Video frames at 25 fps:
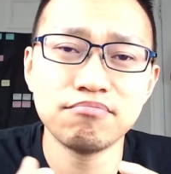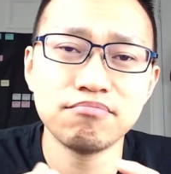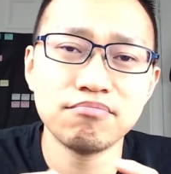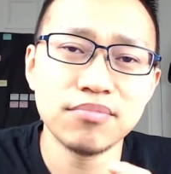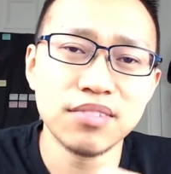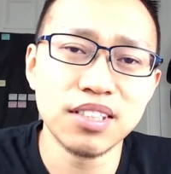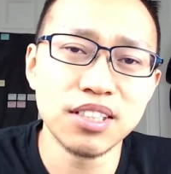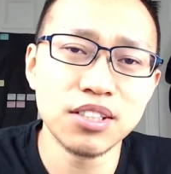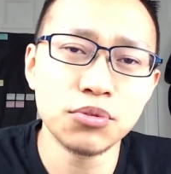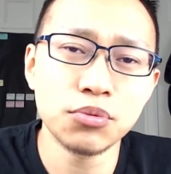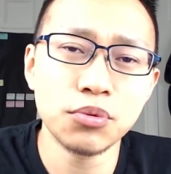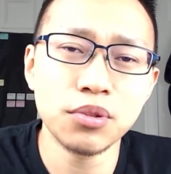
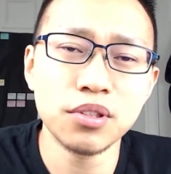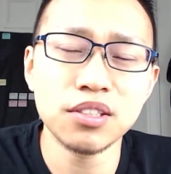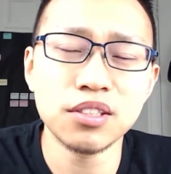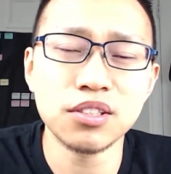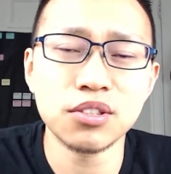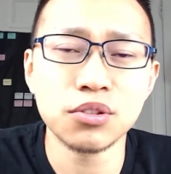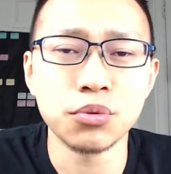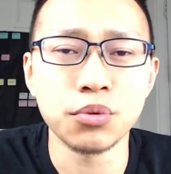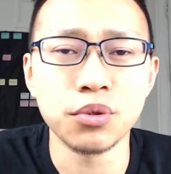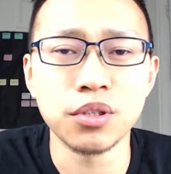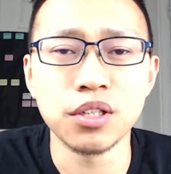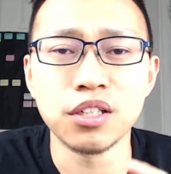This one
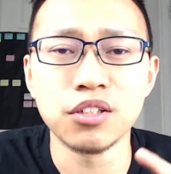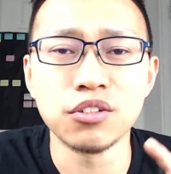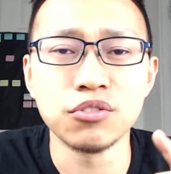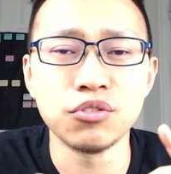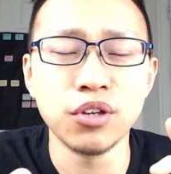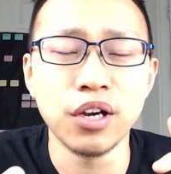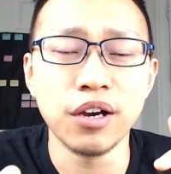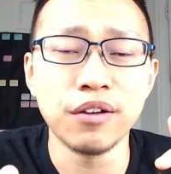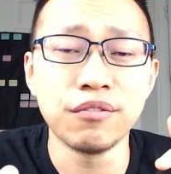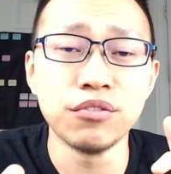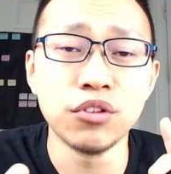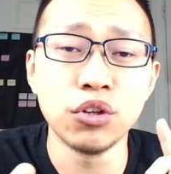is where you
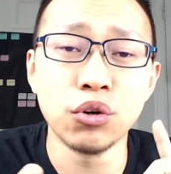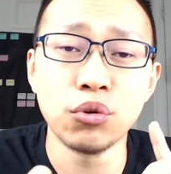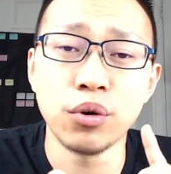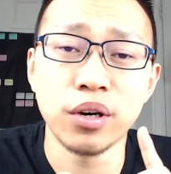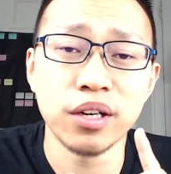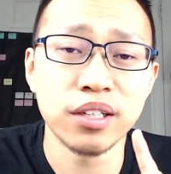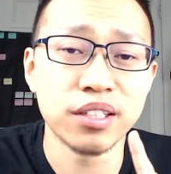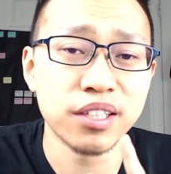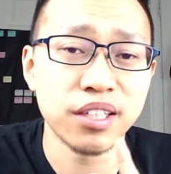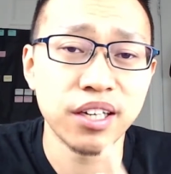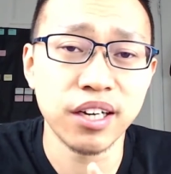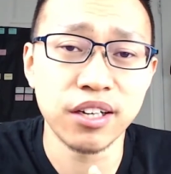have no
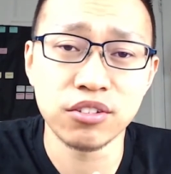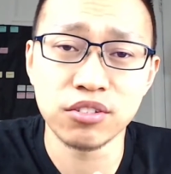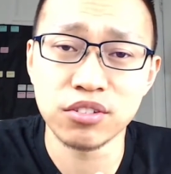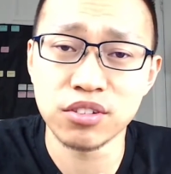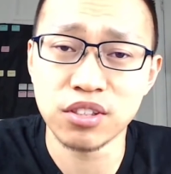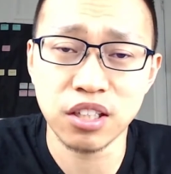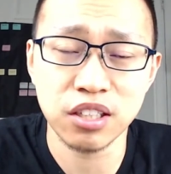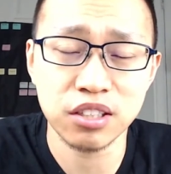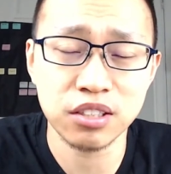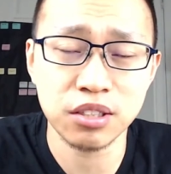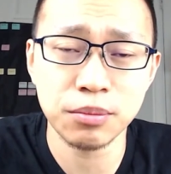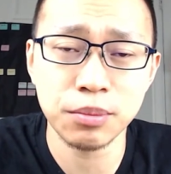idea how to
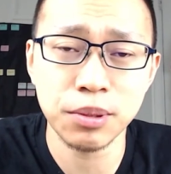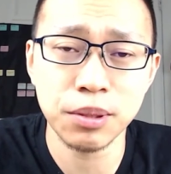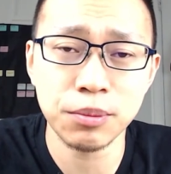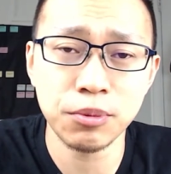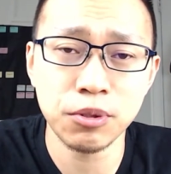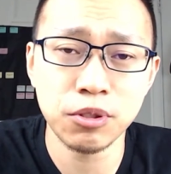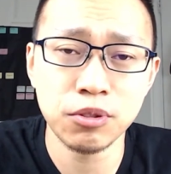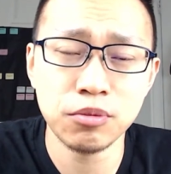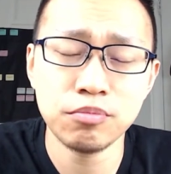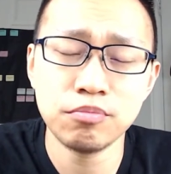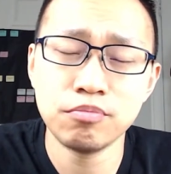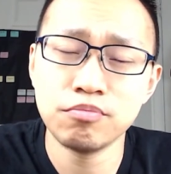talk to
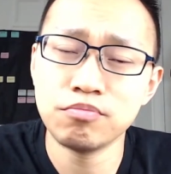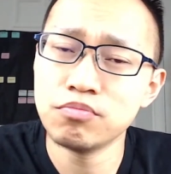people,